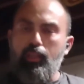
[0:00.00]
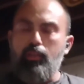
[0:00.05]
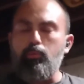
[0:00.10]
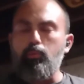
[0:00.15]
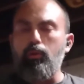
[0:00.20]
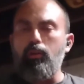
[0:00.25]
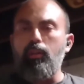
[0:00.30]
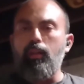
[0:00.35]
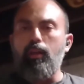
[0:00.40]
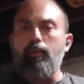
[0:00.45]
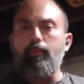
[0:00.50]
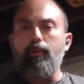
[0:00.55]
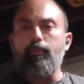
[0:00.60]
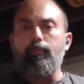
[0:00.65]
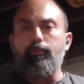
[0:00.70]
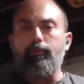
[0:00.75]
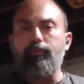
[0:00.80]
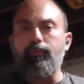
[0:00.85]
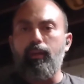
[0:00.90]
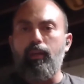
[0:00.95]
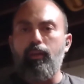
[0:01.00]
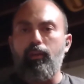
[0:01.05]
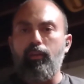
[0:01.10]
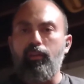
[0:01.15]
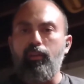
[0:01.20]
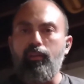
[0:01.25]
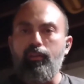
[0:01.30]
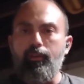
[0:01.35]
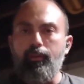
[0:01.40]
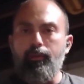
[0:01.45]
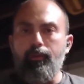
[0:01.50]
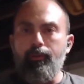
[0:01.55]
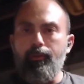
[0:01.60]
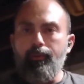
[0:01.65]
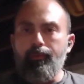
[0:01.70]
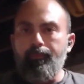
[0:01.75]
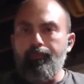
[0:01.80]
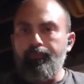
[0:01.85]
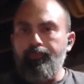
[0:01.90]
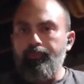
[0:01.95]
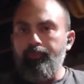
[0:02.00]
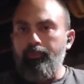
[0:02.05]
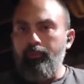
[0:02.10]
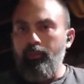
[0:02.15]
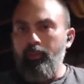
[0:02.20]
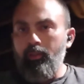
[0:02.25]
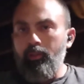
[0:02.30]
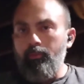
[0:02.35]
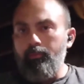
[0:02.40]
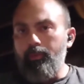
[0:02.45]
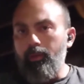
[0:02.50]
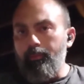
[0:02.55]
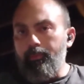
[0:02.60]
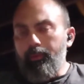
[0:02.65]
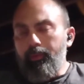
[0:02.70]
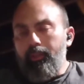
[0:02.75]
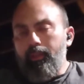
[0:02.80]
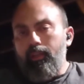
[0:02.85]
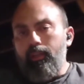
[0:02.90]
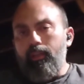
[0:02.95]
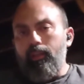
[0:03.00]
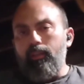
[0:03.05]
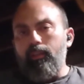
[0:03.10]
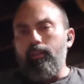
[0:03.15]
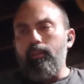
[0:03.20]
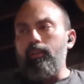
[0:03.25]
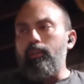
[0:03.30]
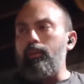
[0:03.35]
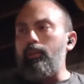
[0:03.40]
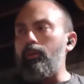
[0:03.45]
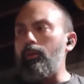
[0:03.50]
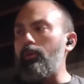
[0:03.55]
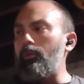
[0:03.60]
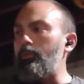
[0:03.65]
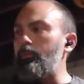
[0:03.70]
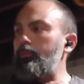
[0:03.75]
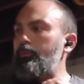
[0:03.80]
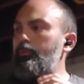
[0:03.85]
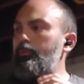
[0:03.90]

that's where a lot of people fail people that you know